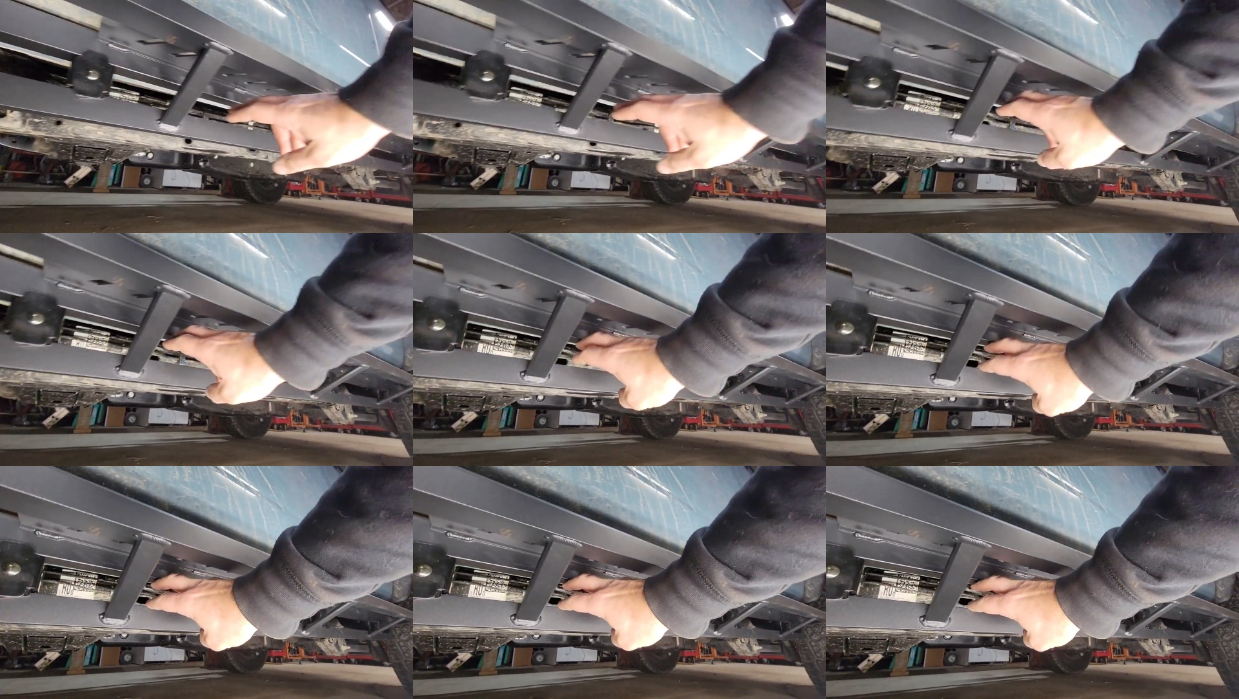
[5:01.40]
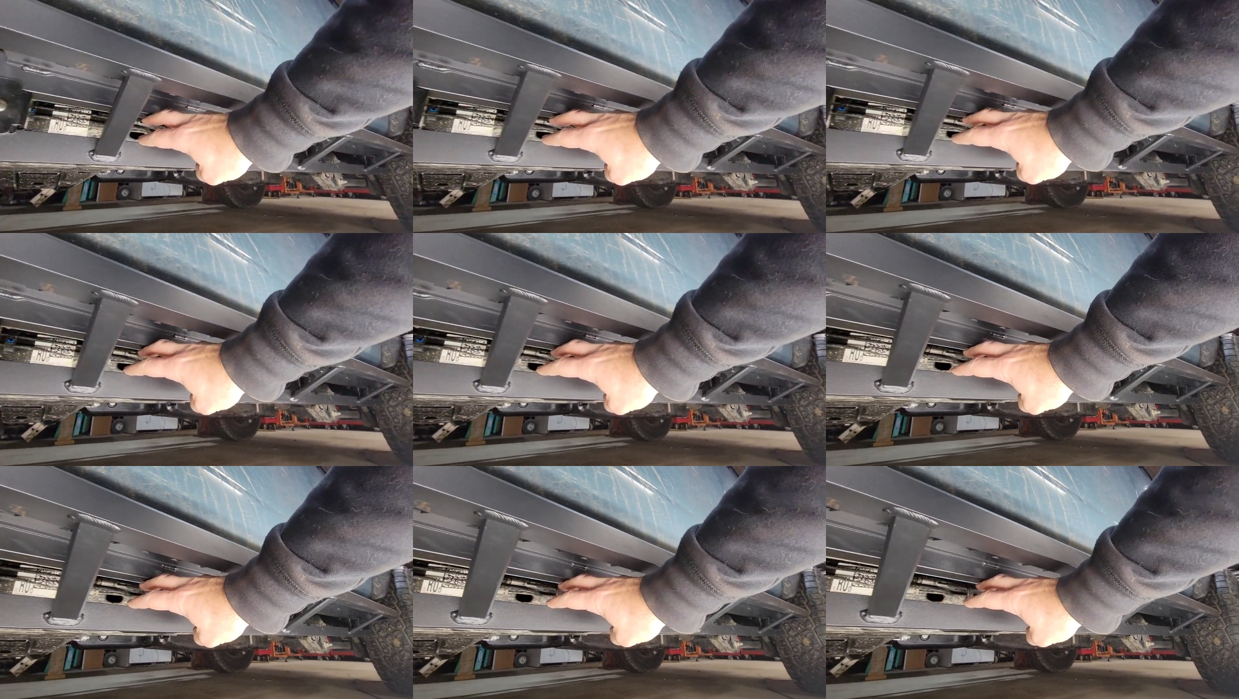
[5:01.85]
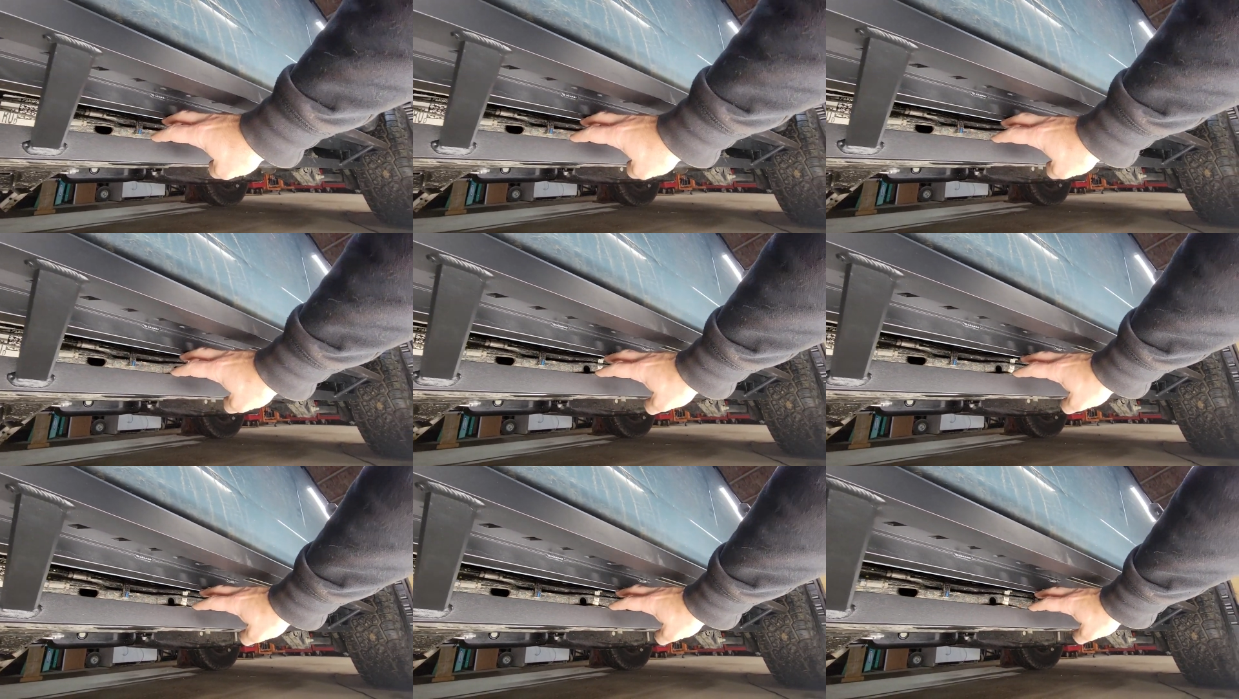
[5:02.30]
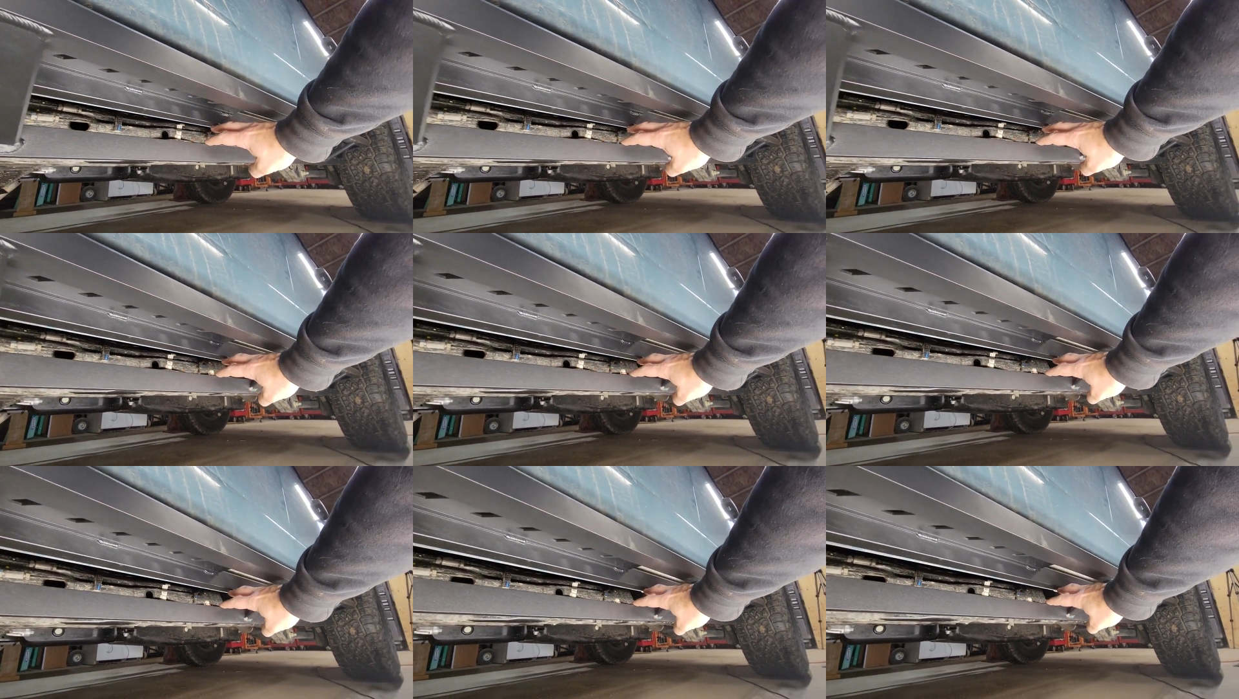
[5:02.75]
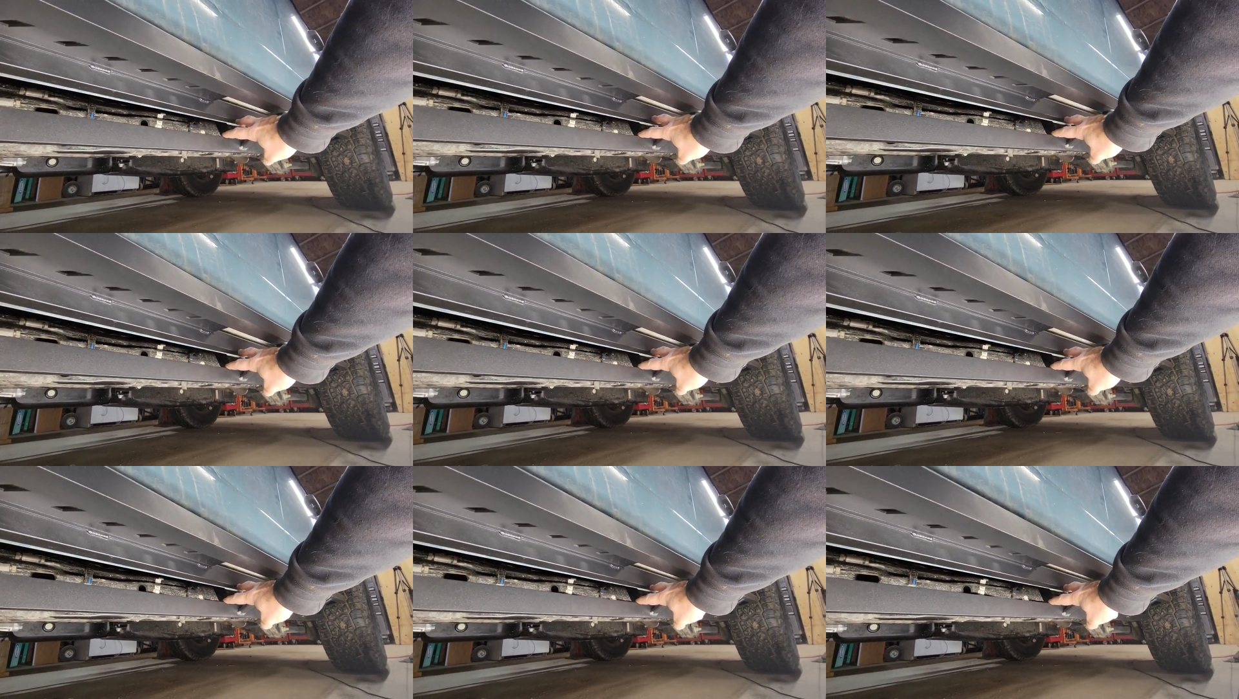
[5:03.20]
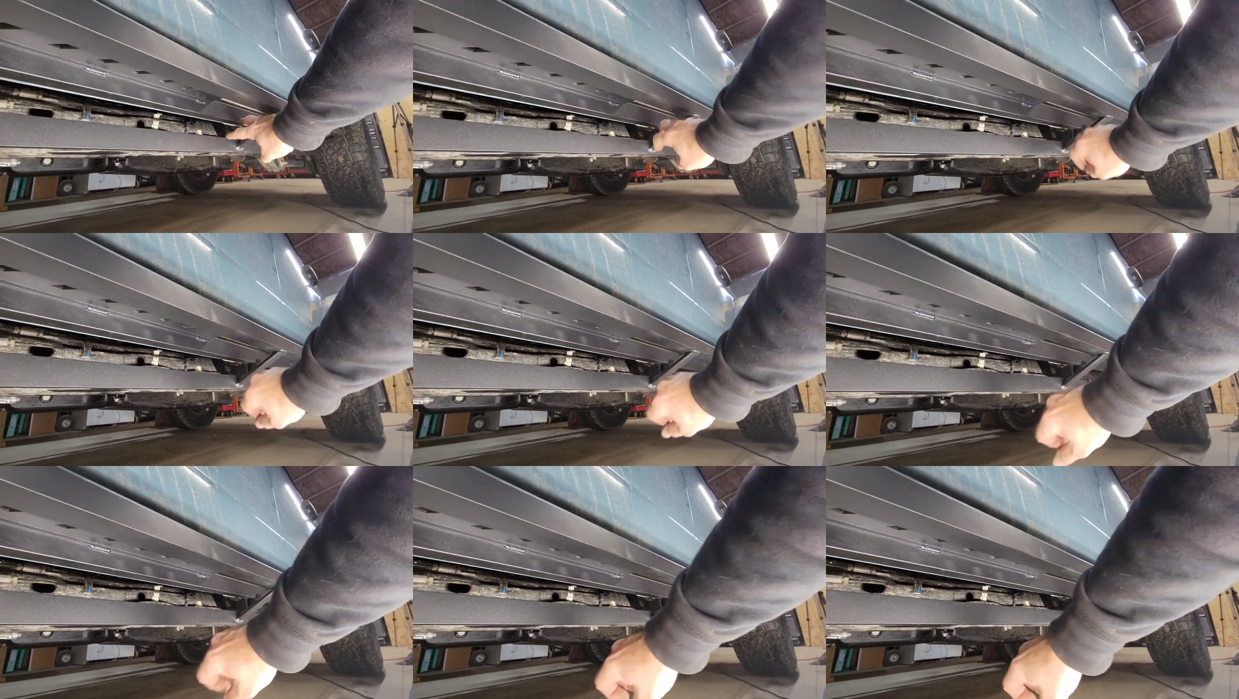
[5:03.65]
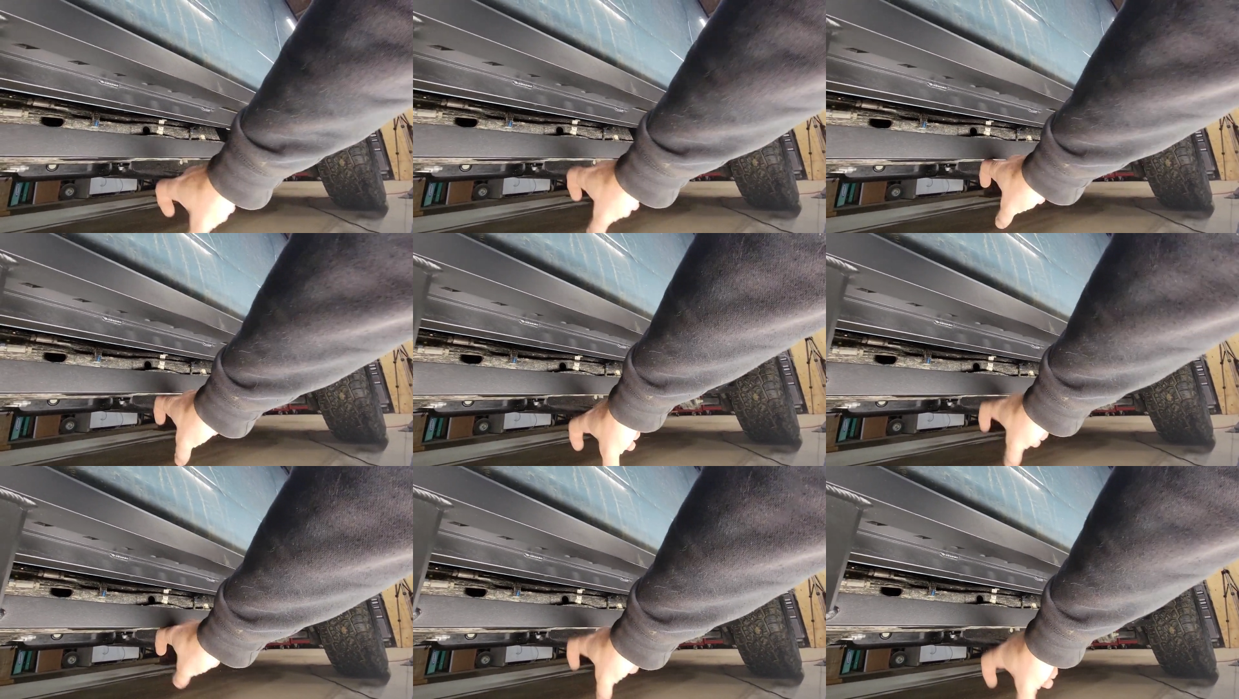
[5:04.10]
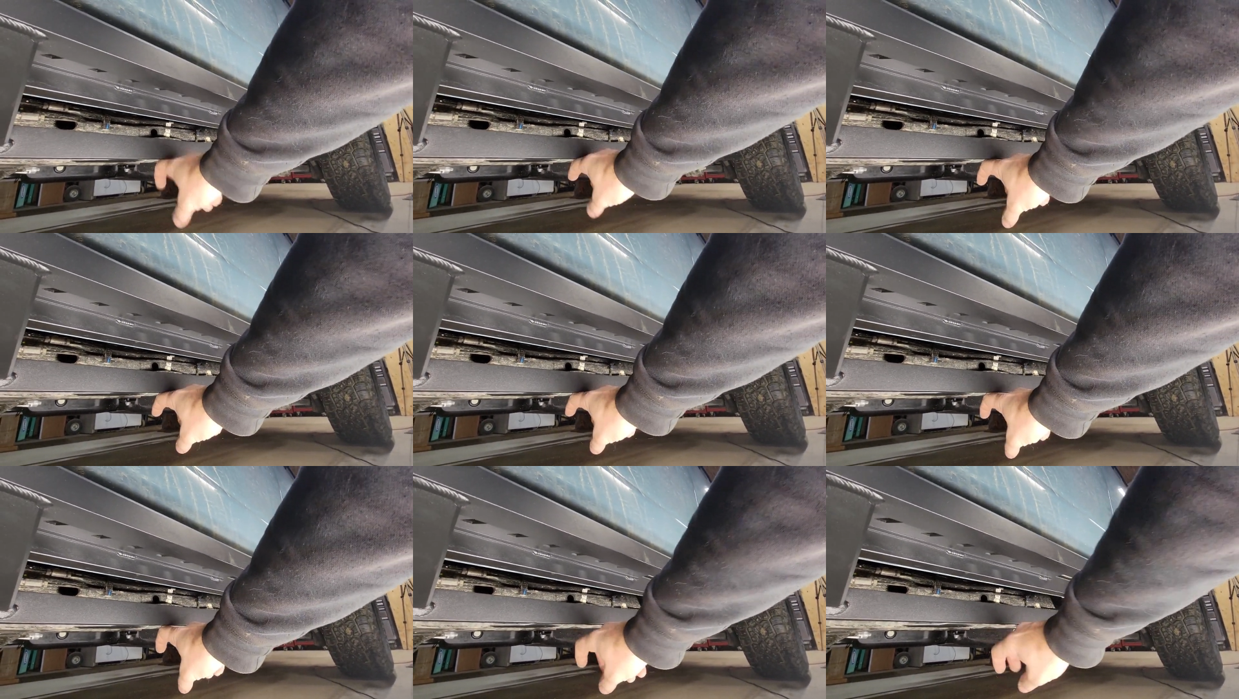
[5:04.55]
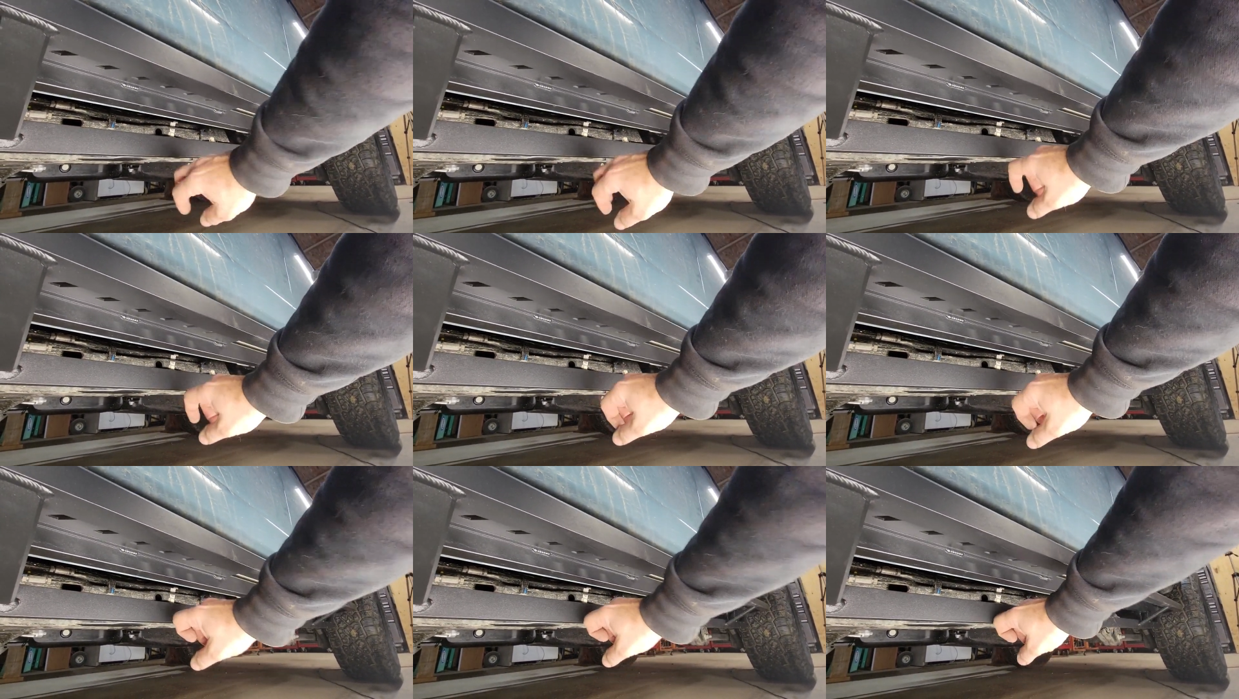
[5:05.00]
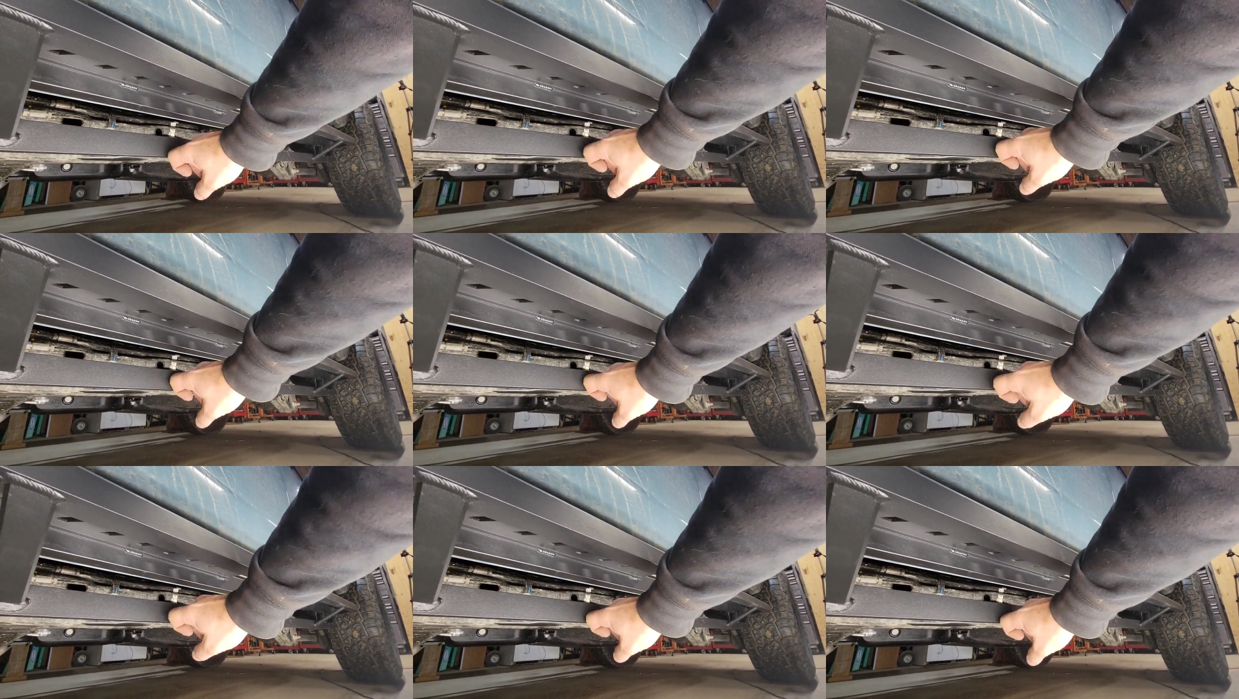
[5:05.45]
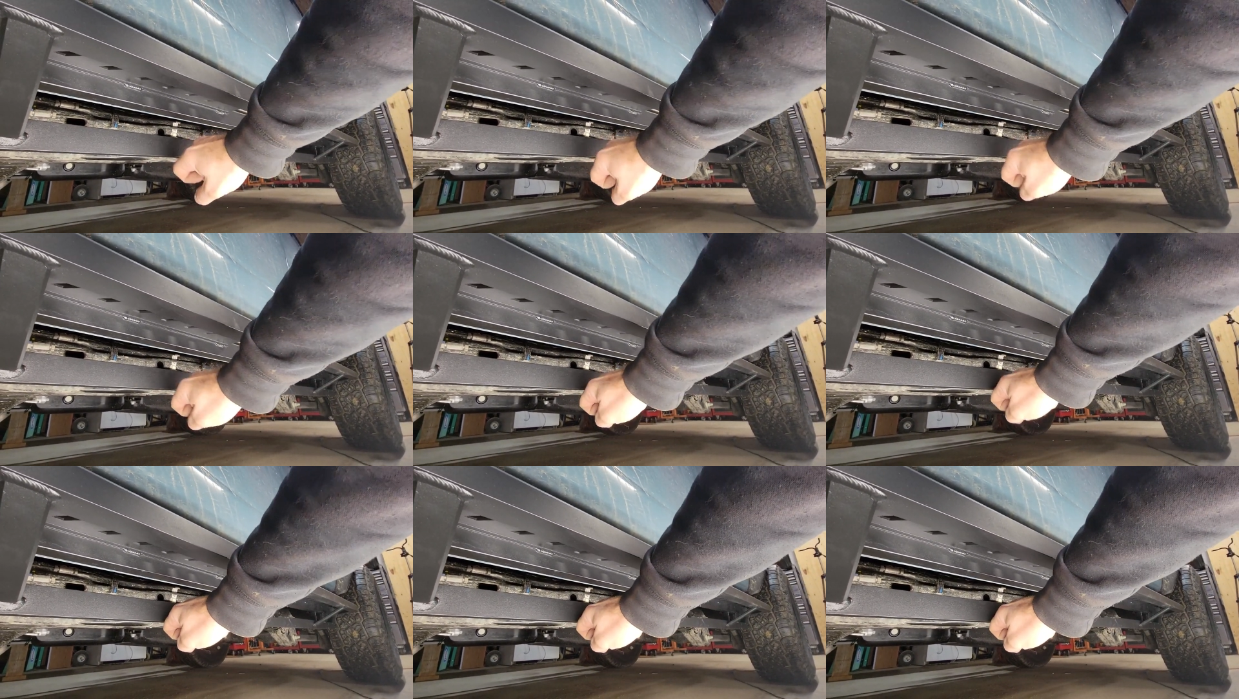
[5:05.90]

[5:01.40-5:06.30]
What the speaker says: No face is visible, so there are no lips to read.